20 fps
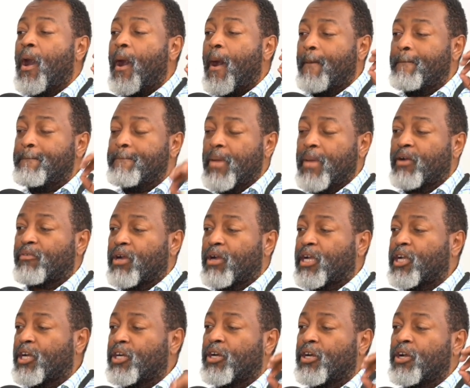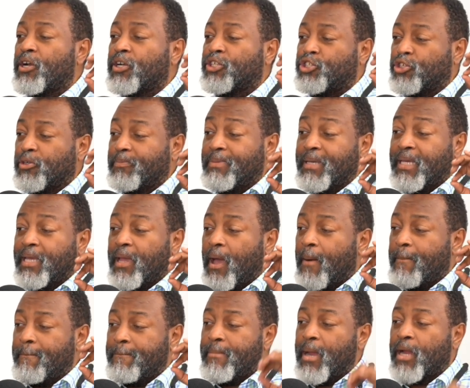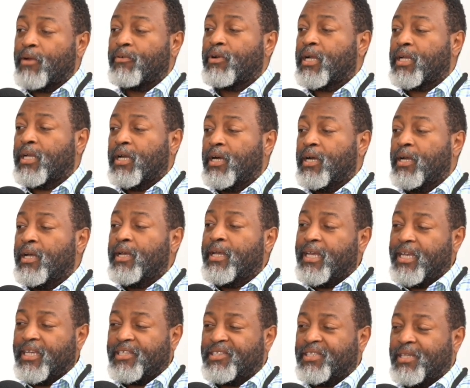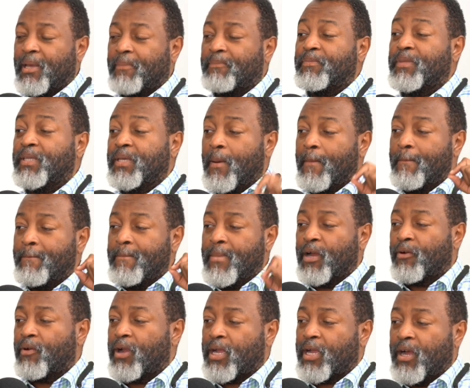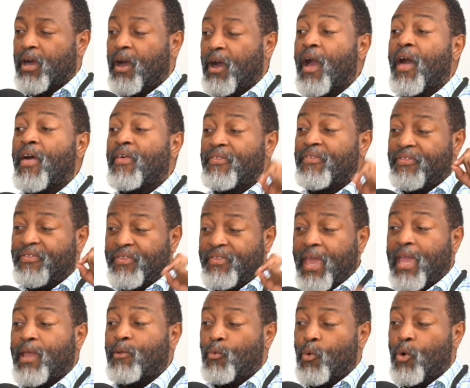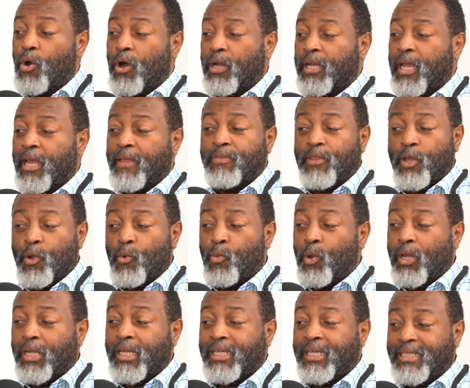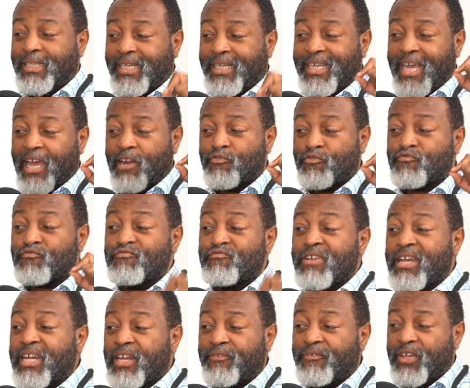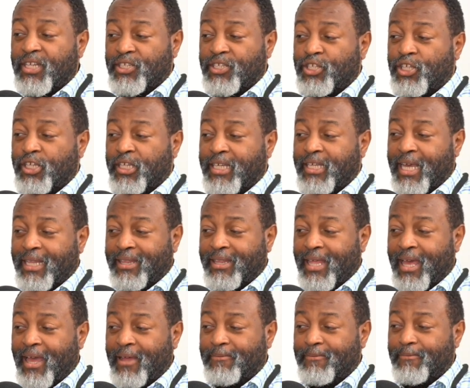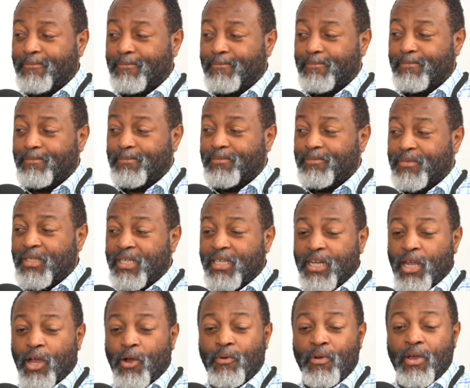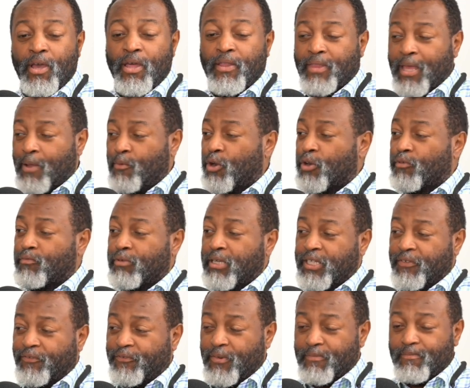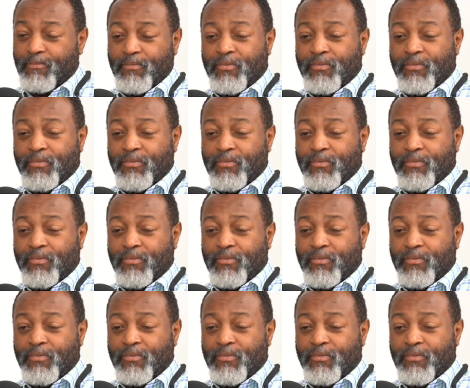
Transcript: America should be America, except the America they want. And right. they're willing to get rid of it to get that. Yeah. You know, they want to redef.